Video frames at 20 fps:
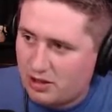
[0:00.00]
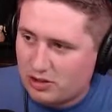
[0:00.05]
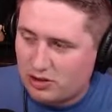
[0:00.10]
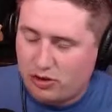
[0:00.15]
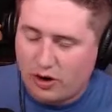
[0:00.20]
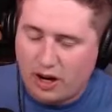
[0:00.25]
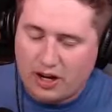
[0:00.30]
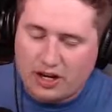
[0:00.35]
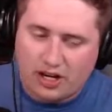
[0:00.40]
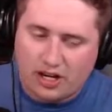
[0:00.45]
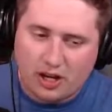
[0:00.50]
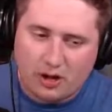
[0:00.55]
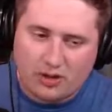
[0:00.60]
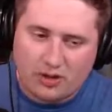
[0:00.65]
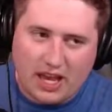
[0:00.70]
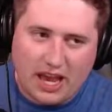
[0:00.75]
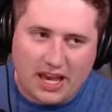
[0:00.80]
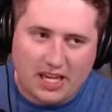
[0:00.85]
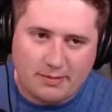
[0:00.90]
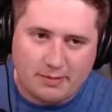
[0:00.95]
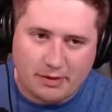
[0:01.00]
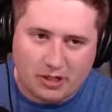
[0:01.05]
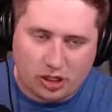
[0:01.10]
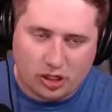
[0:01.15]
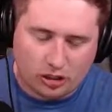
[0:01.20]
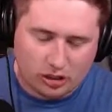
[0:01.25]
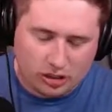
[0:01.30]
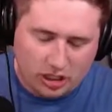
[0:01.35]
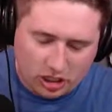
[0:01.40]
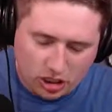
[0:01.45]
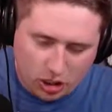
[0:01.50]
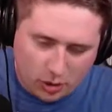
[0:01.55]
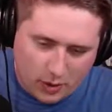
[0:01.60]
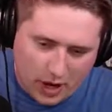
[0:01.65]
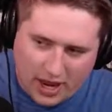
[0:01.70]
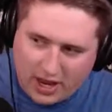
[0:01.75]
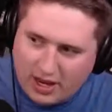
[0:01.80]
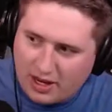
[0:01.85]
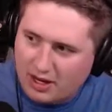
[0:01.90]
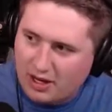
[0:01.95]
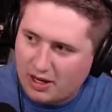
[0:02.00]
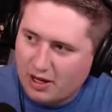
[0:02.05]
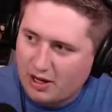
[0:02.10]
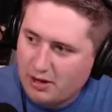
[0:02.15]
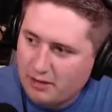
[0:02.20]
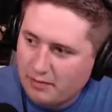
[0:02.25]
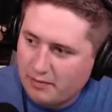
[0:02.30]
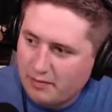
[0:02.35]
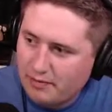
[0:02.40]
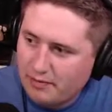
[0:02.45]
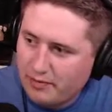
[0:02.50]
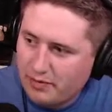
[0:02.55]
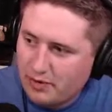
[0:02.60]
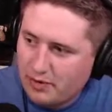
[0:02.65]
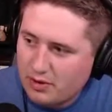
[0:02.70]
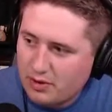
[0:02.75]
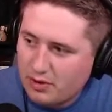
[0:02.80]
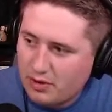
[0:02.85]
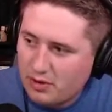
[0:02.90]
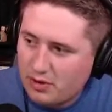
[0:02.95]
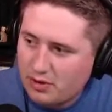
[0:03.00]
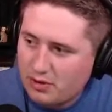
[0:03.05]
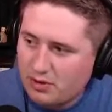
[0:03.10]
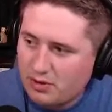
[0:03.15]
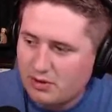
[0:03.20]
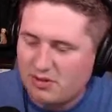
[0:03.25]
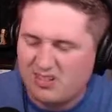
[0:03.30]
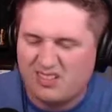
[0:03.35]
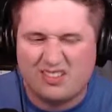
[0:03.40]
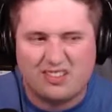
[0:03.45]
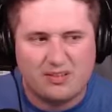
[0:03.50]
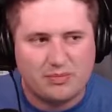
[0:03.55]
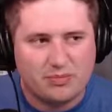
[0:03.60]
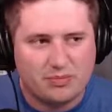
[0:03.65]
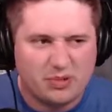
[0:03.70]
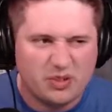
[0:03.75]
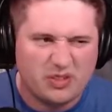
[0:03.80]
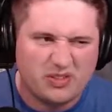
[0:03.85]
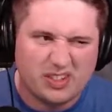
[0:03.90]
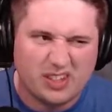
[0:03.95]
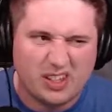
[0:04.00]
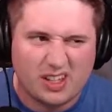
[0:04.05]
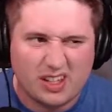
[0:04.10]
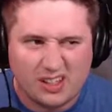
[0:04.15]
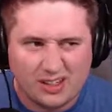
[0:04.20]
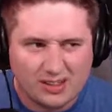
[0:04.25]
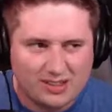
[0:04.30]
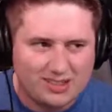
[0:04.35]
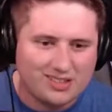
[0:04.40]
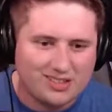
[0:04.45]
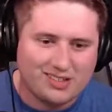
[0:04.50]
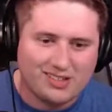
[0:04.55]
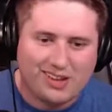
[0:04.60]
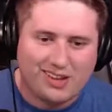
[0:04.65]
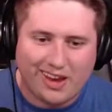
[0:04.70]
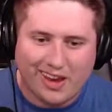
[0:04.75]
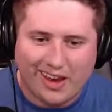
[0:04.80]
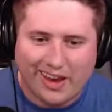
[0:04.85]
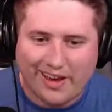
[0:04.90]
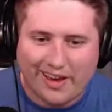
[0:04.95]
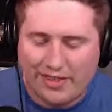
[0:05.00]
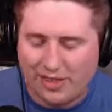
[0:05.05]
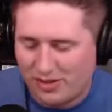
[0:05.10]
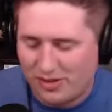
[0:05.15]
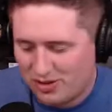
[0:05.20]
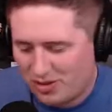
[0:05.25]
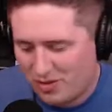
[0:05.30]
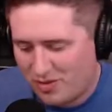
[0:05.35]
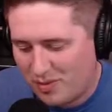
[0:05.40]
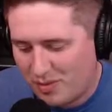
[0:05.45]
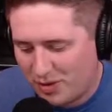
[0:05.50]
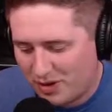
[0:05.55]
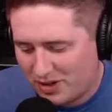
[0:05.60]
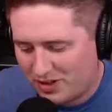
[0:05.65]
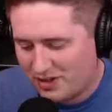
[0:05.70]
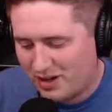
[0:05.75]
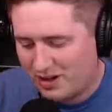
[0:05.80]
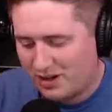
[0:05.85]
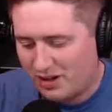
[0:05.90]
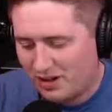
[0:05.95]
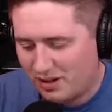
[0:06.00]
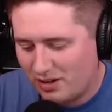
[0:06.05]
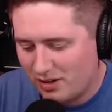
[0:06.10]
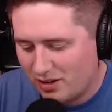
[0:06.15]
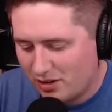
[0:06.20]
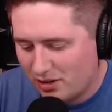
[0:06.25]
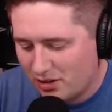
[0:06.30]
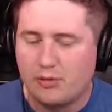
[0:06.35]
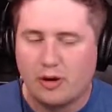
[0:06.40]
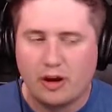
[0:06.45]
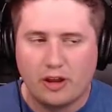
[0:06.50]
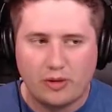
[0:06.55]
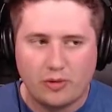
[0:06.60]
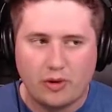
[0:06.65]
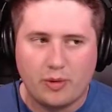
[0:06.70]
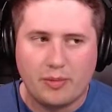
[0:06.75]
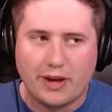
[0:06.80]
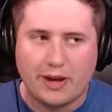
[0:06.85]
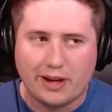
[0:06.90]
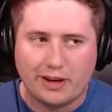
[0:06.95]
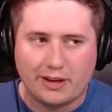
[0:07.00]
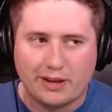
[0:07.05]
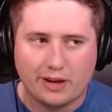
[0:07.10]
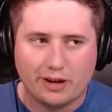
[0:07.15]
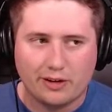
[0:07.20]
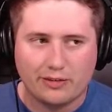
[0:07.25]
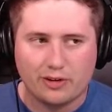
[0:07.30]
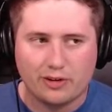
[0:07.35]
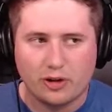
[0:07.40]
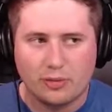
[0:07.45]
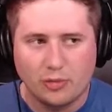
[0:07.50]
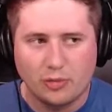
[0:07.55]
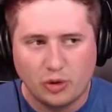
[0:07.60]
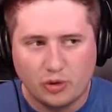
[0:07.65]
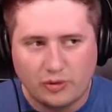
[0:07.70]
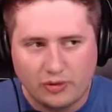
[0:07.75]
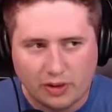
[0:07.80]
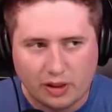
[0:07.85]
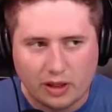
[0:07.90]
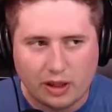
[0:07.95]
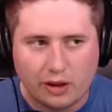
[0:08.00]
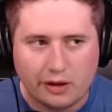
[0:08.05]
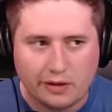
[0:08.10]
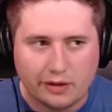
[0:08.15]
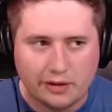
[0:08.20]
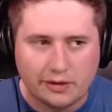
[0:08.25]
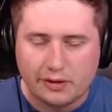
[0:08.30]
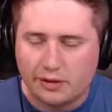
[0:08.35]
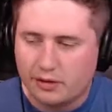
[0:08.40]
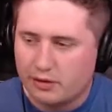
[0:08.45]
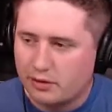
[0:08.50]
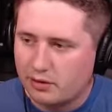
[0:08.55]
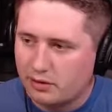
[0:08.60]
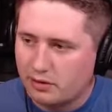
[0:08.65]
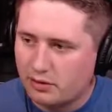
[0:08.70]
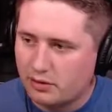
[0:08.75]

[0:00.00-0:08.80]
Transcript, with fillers: This Cranidos has been turned into a... Oh, Bouffalant. Eh, I thought that was going to be more exciting. Came all the way back here for a Bouffalant.